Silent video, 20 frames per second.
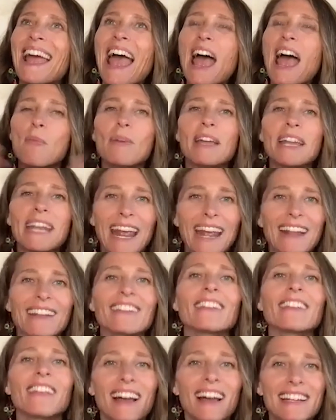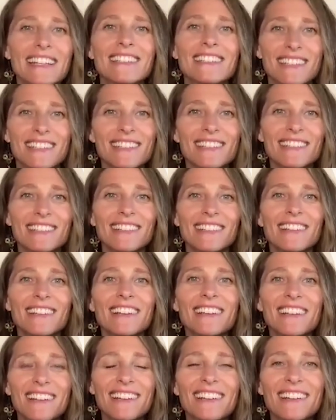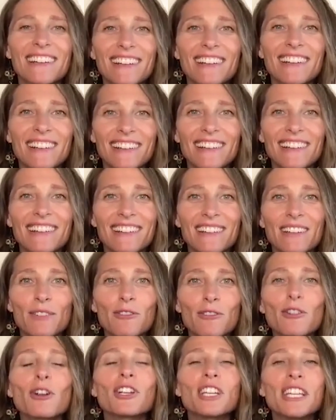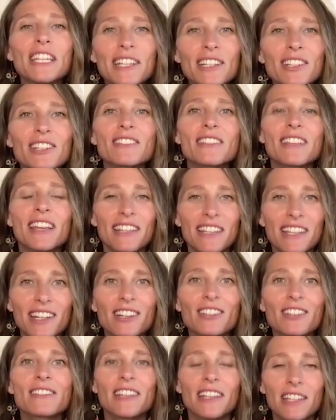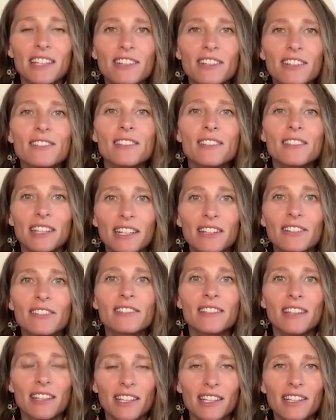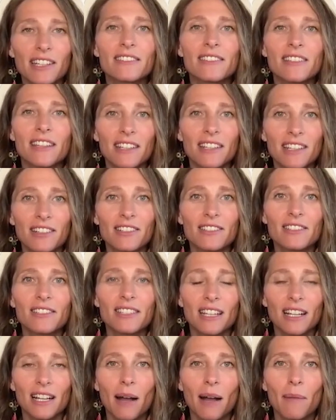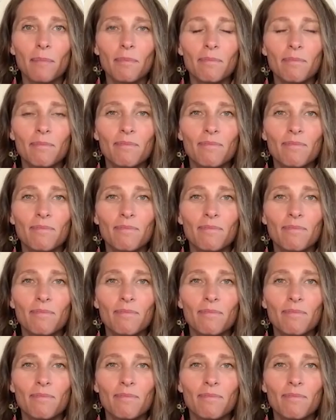emanate light for years and years and years and years and years and years to come.